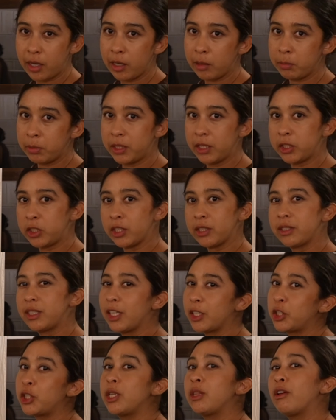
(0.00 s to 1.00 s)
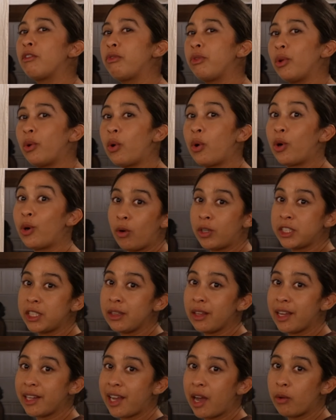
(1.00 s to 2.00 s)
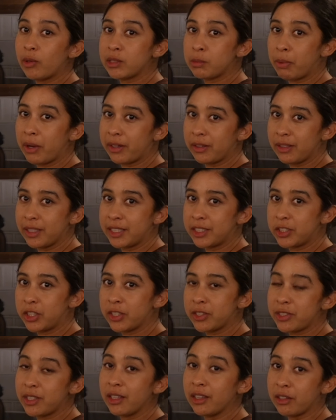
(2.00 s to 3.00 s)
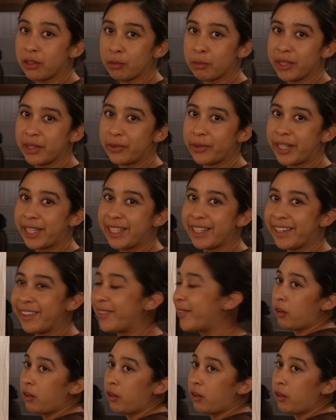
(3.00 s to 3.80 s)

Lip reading: up to just touching the floor, or do you like how it's puddling just a little bit right now?